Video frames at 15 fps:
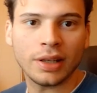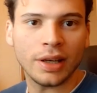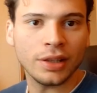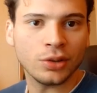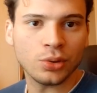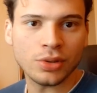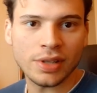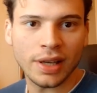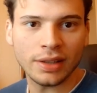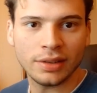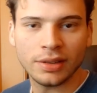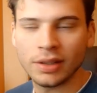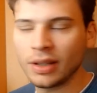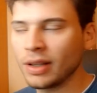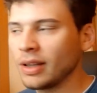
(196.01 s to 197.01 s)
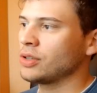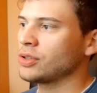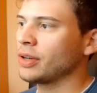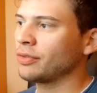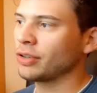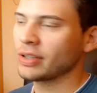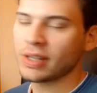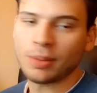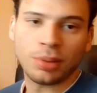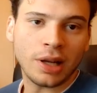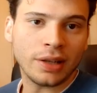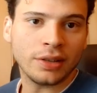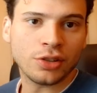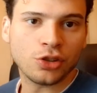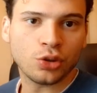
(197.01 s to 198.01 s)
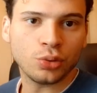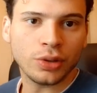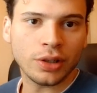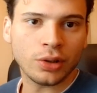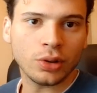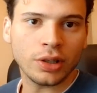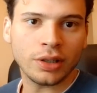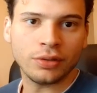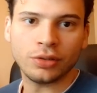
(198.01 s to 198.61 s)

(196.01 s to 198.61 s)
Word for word: A to Z say for example I did colleague.